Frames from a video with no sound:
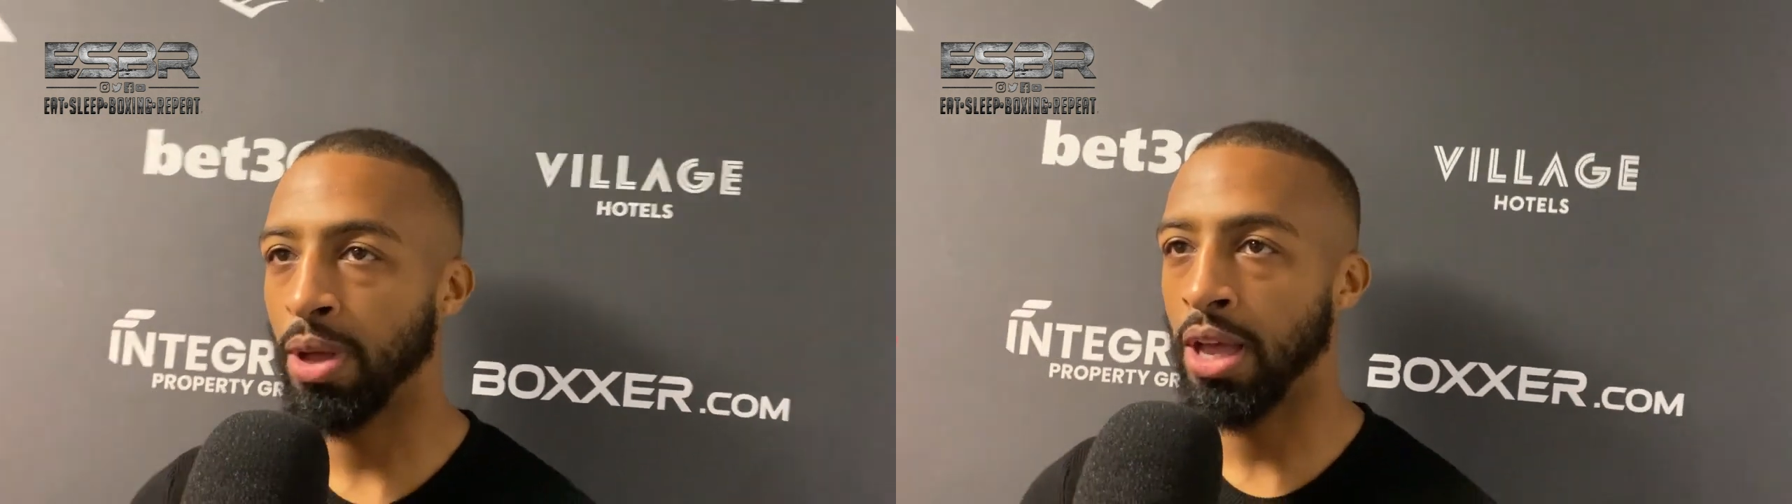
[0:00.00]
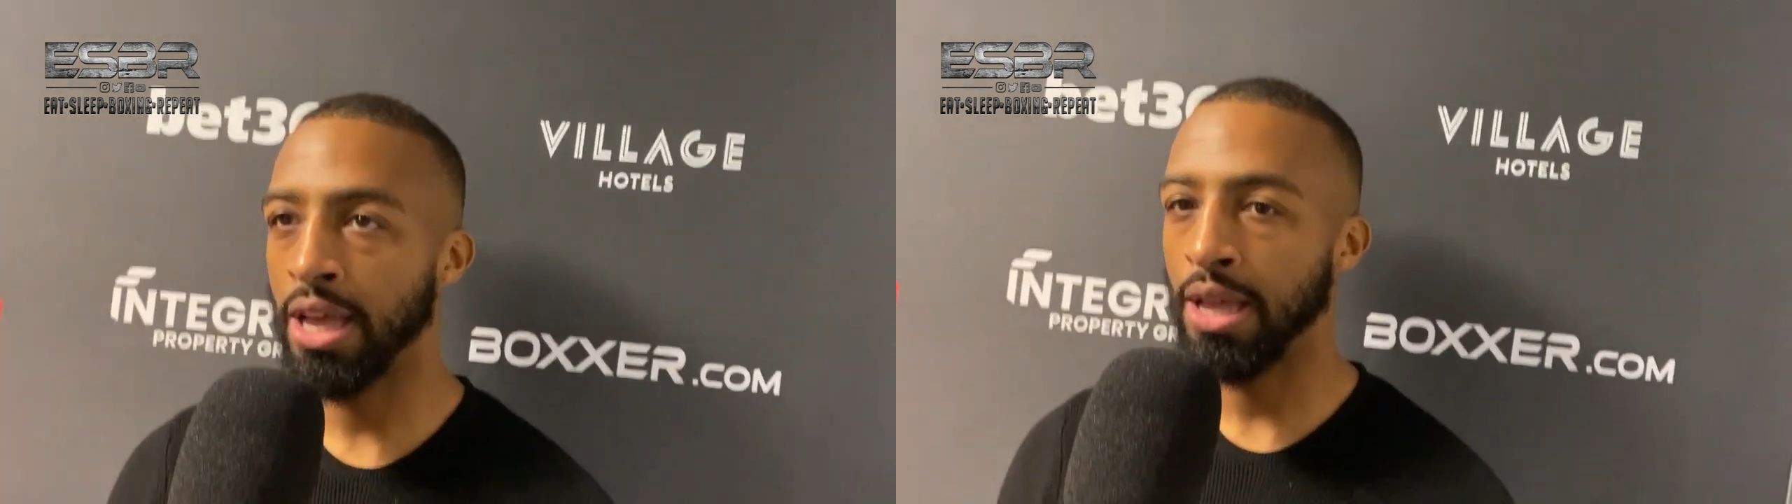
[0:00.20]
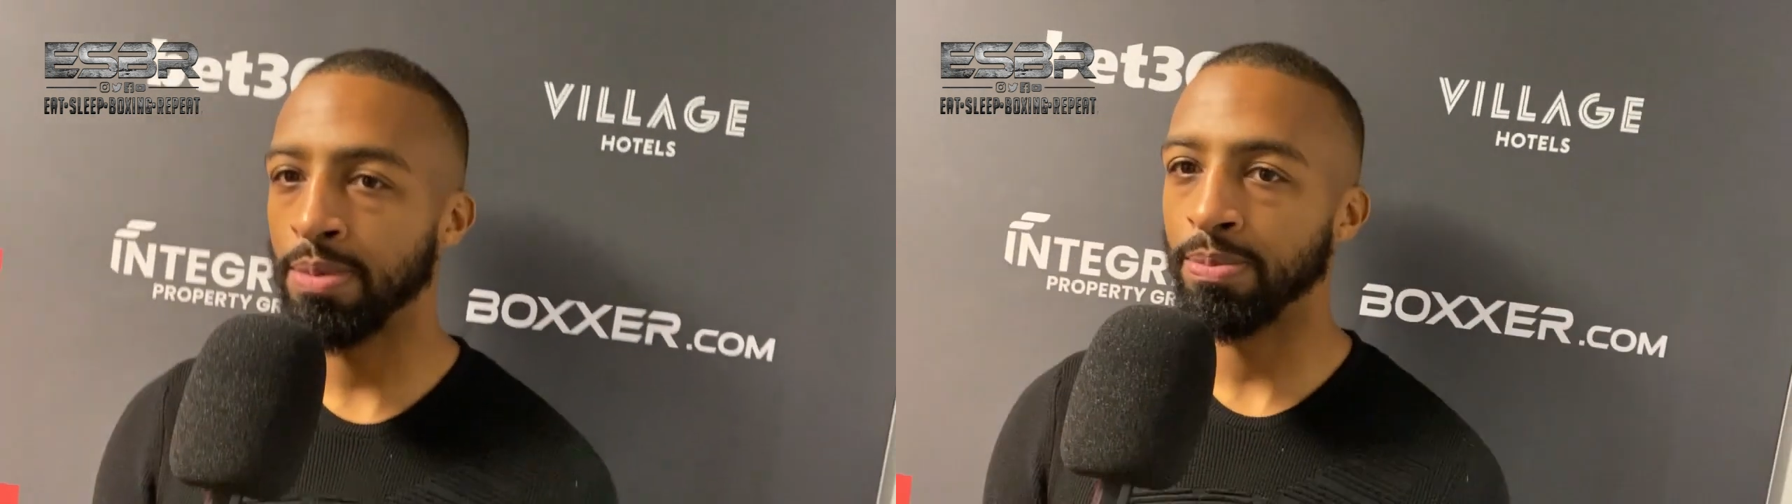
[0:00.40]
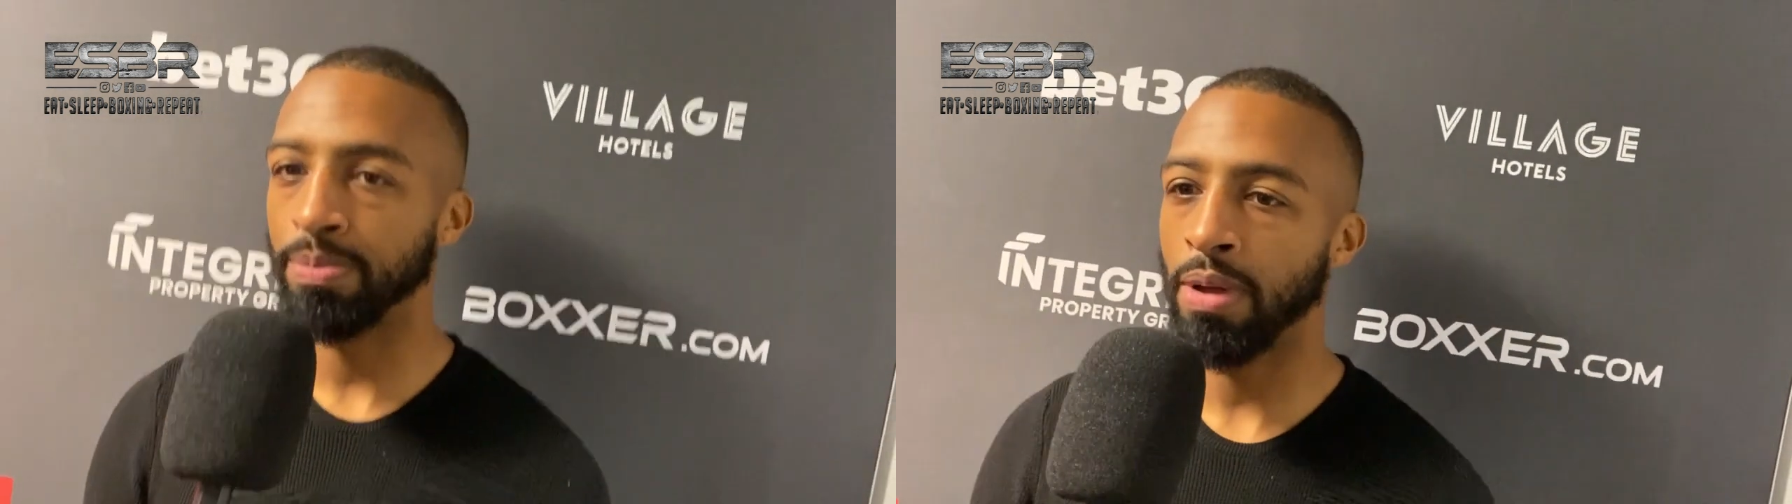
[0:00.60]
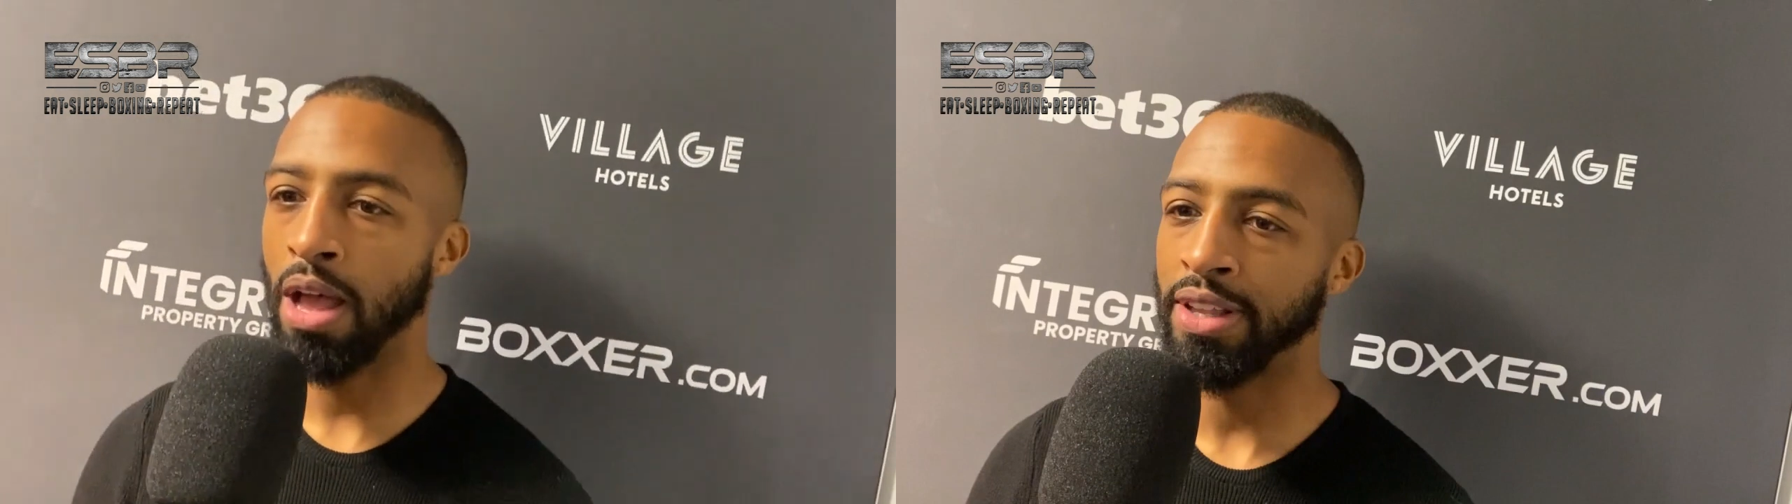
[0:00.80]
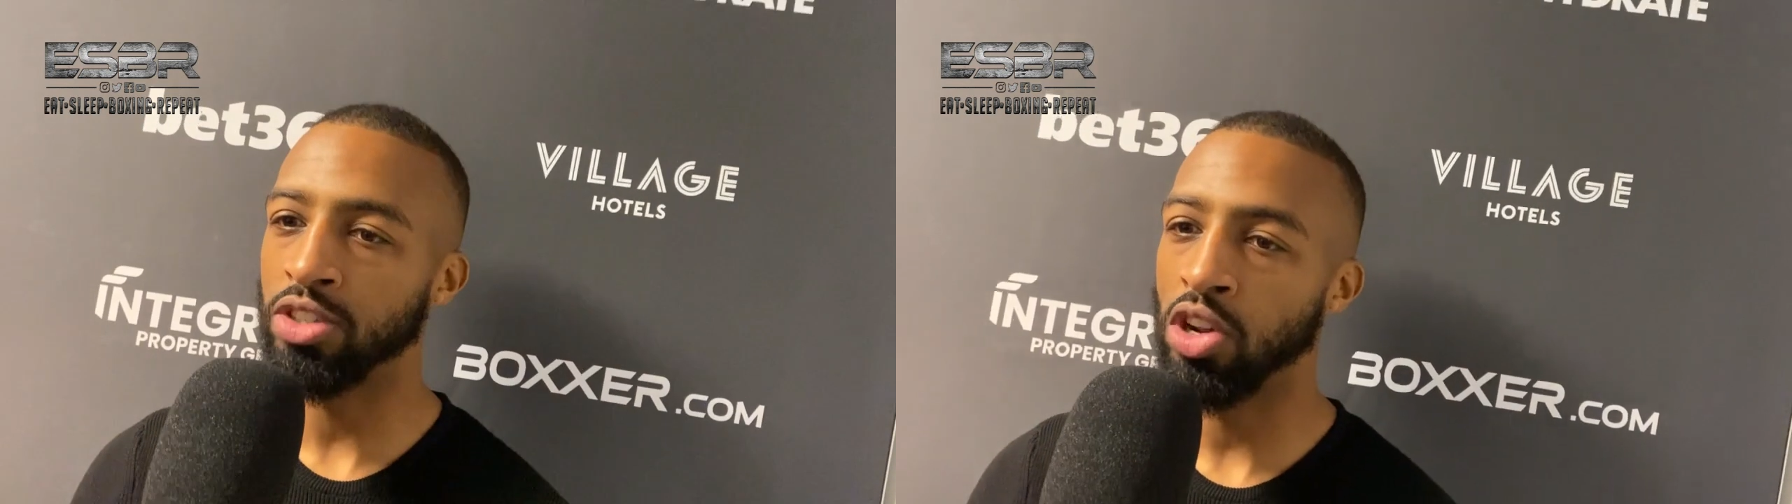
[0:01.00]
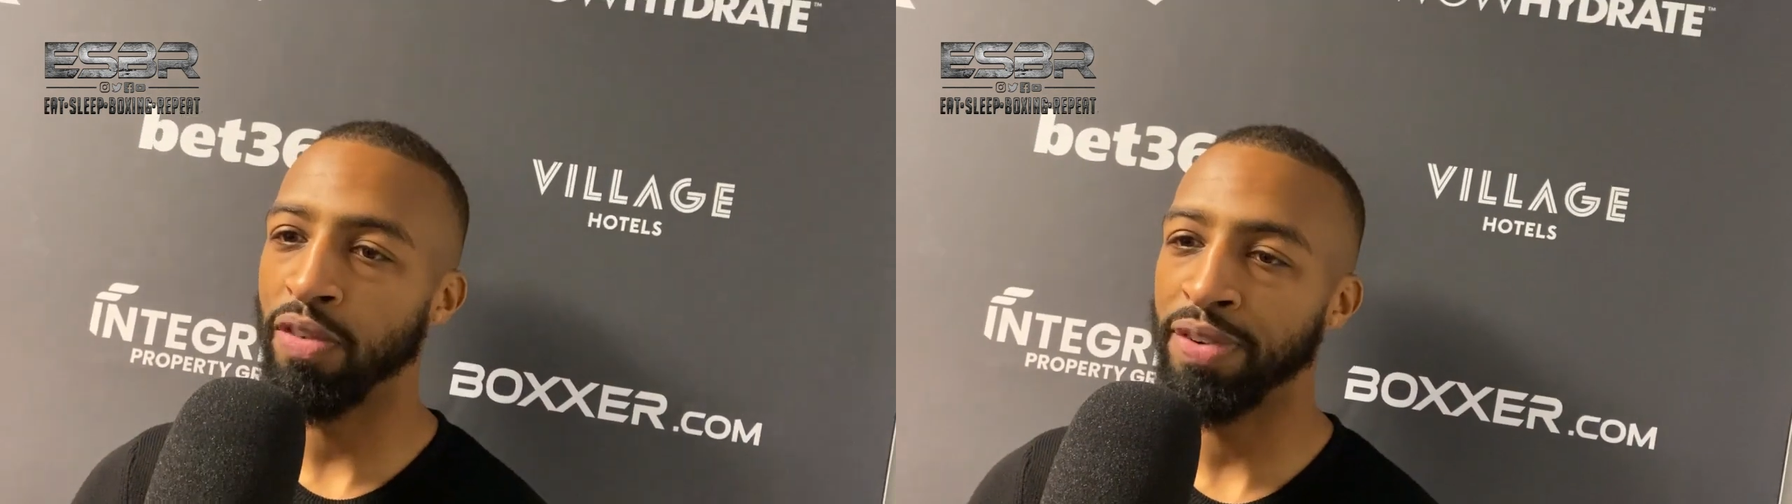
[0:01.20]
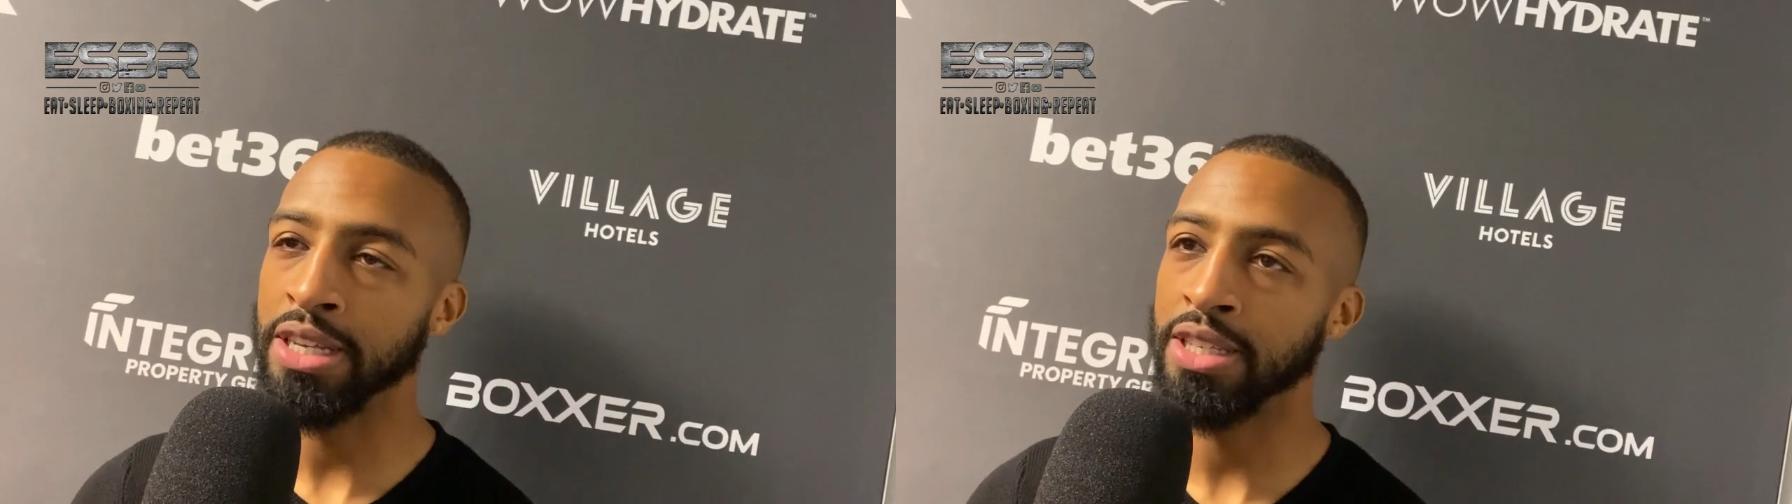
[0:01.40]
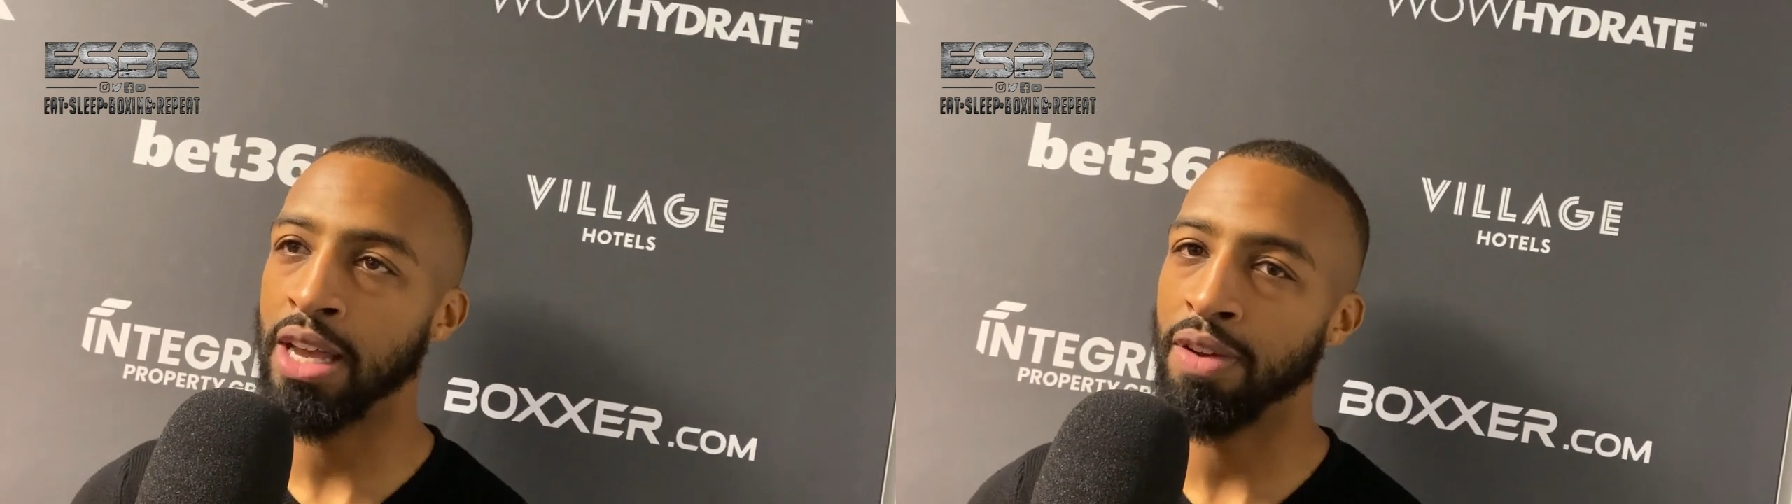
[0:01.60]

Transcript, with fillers: Um, uh, there's a lot of things that